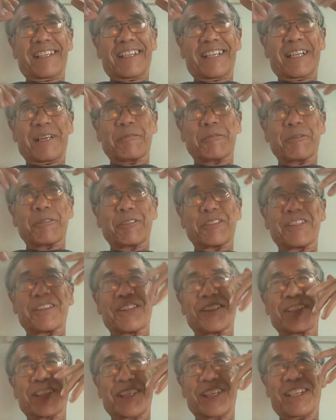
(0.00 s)
I want to
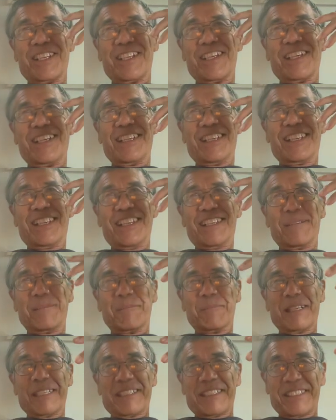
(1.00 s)
see
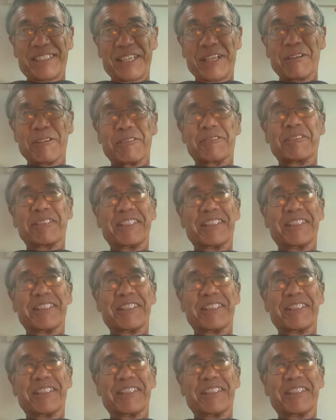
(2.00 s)
myself